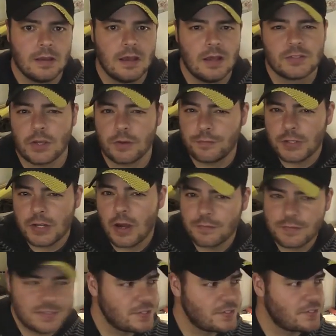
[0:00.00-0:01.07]
So if you know of
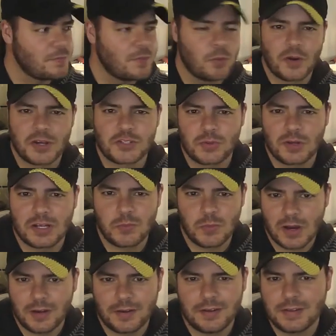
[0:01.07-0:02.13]
a system that works really
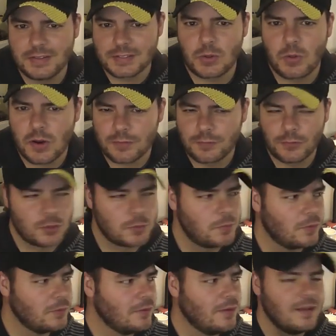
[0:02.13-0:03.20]
well and it's quite
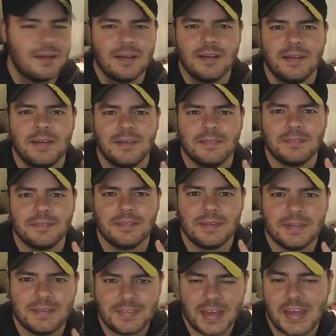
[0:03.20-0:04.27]
affordable,
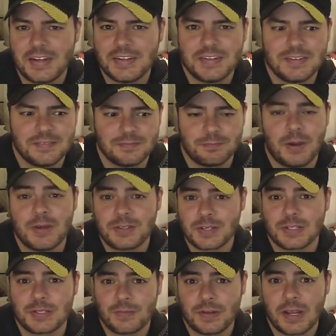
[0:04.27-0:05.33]
then post it
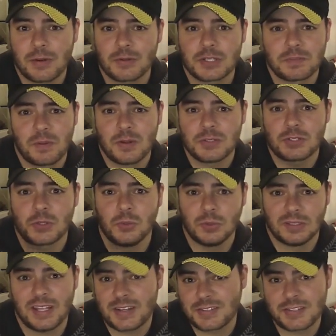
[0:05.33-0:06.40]
as a video response or
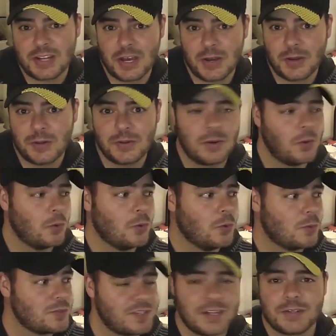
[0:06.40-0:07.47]
let us know
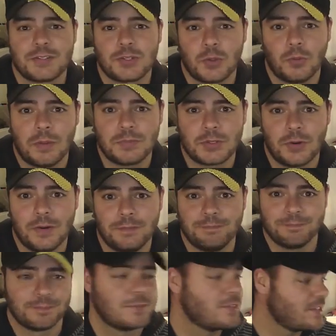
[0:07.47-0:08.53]
or send us to a website,
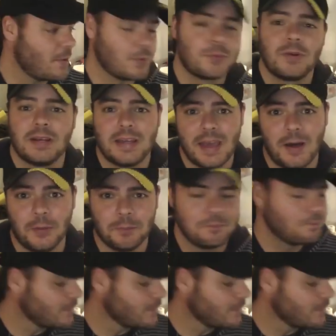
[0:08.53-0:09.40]
because that would really help.